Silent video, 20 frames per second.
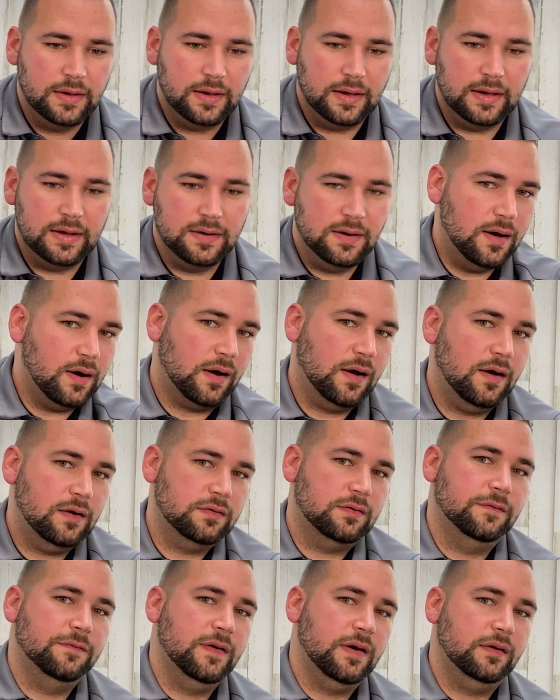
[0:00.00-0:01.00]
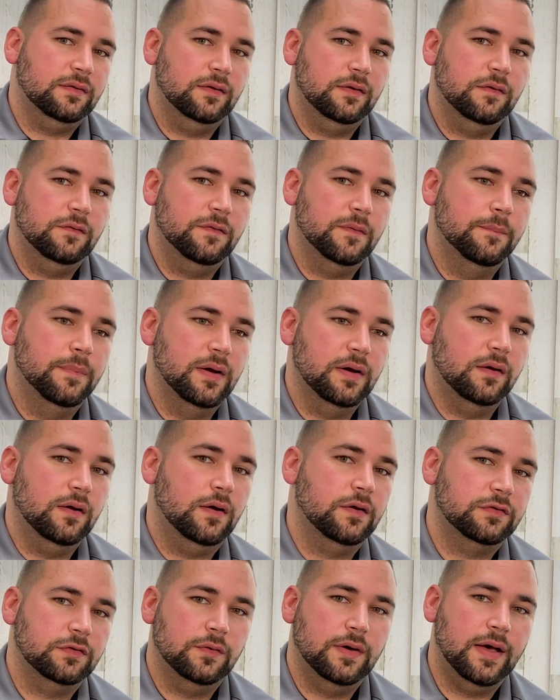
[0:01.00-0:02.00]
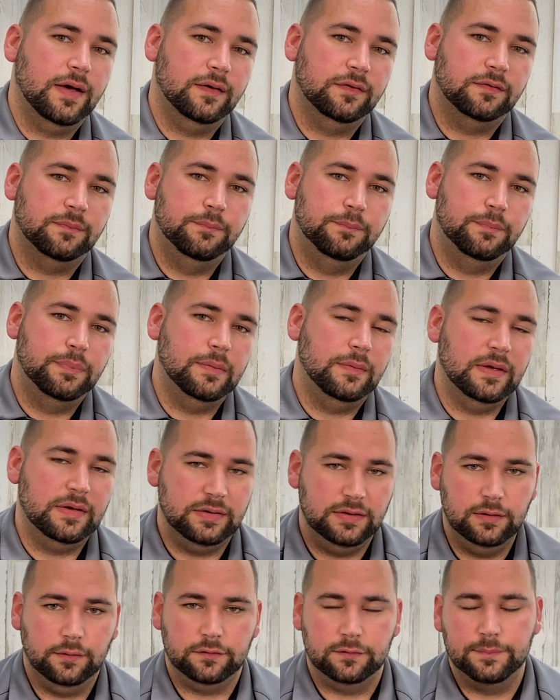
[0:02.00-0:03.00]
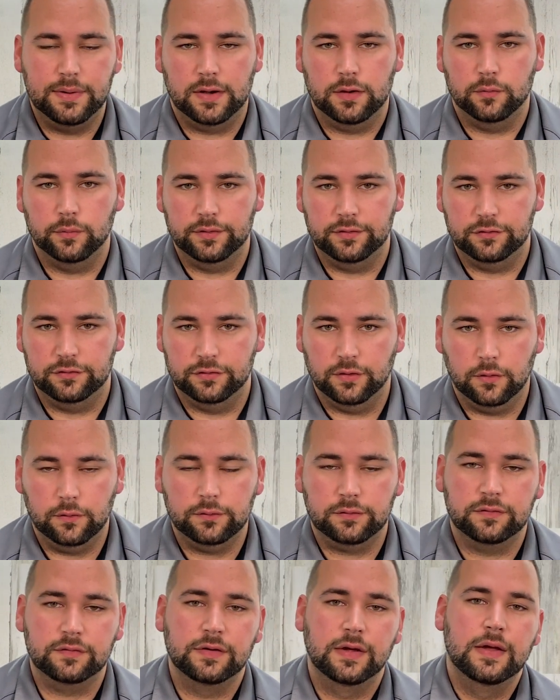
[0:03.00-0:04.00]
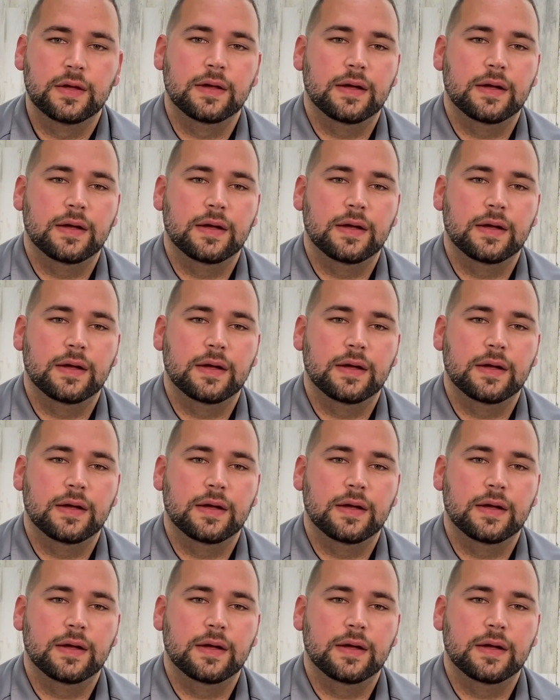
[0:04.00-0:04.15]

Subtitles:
and not cost effective, but it yields better results.